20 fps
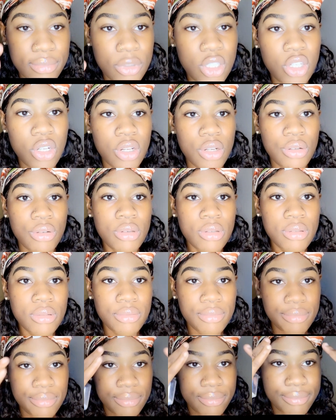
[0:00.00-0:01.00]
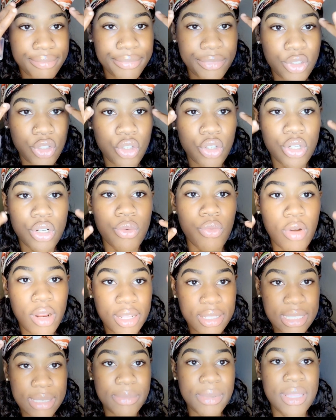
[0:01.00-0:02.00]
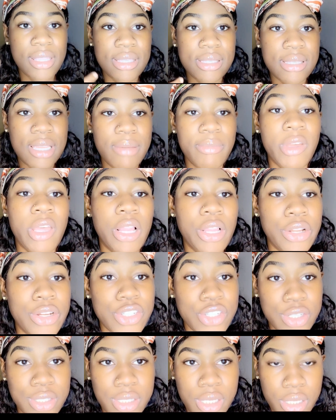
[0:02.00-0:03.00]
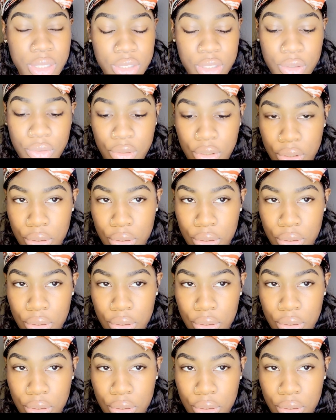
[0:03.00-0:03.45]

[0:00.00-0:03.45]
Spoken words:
you're gonna want it to be the same color as your skin tone.